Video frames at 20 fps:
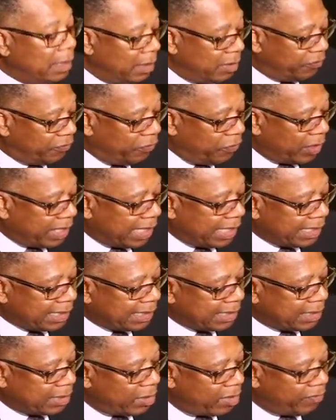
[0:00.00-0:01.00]
The
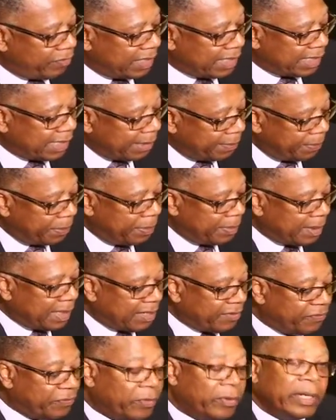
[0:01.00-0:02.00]
focus of the CIP,
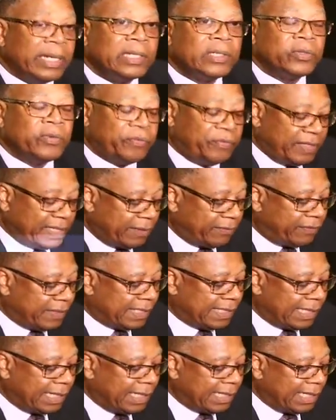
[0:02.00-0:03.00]
therefore, is to
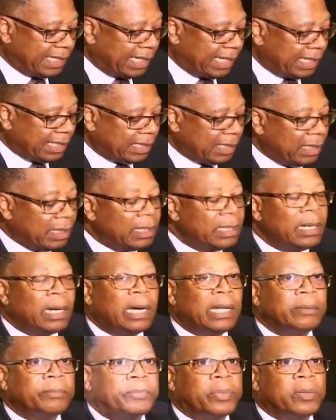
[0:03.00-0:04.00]
facilitate
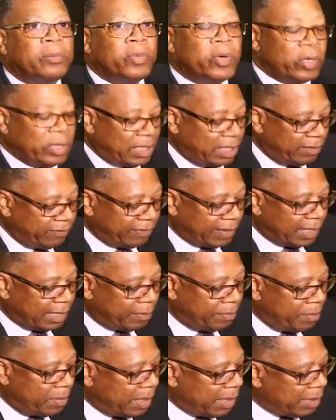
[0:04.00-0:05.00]
and promote the
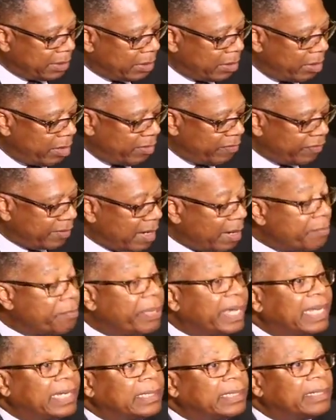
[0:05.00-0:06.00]
development of
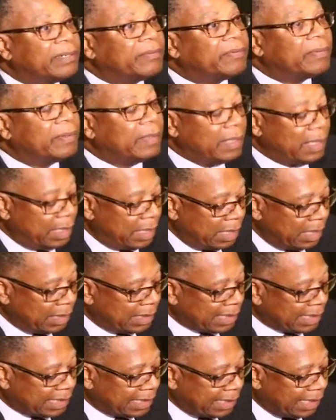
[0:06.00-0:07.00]
competitive,
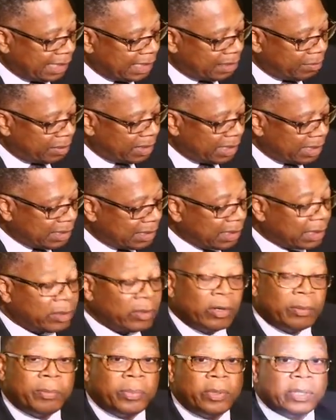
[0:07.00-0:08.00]
sustainable, and
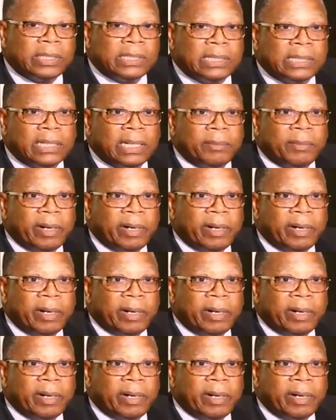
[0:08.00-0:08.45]
secure ports in the